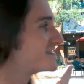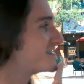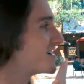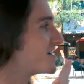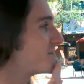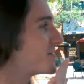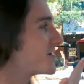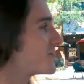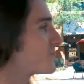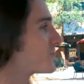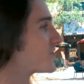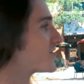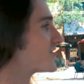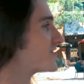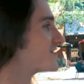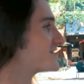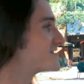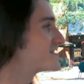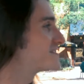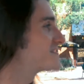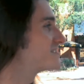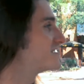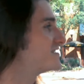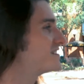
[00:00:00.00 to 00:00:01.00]
not my
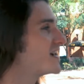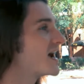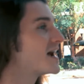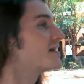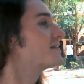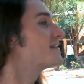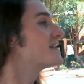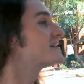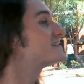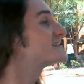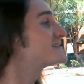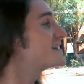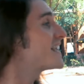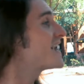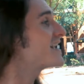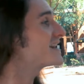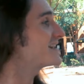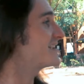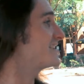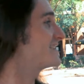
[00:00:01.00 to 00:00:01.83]
words. It's that